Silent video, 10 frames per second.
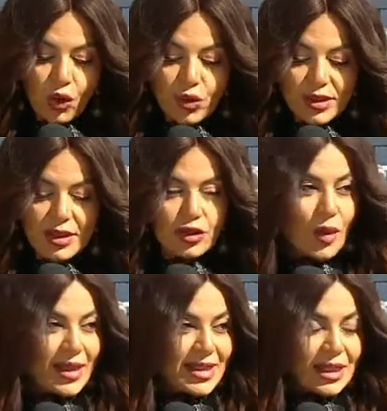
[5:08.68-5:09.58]
host the
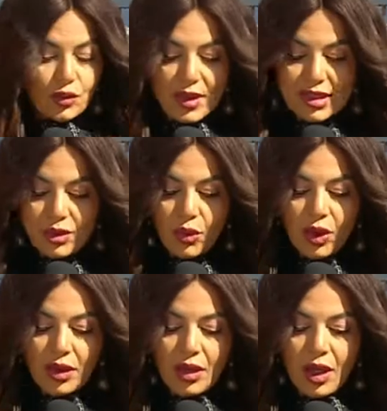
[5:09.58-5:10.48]

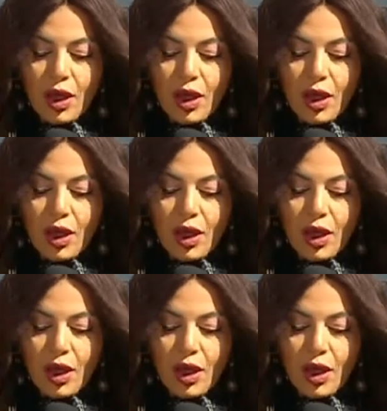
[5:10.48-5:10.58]
2021